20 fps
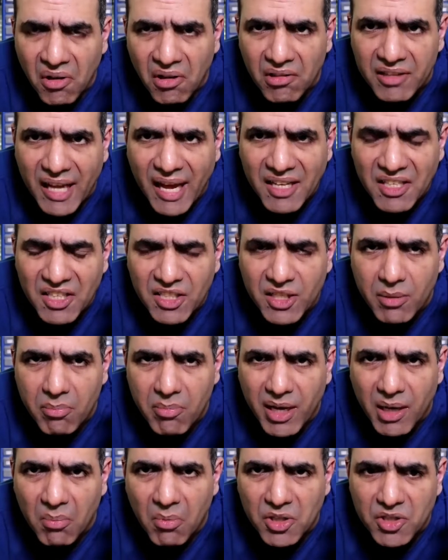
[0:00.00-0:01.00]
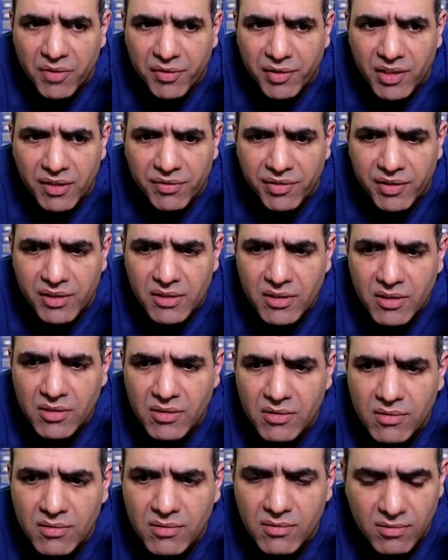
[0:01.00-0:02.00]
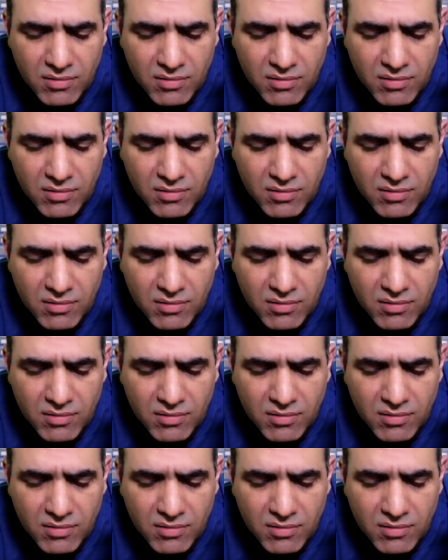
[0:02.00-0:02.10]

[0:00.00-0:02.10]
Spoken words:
Well, that didn't make much of a difference.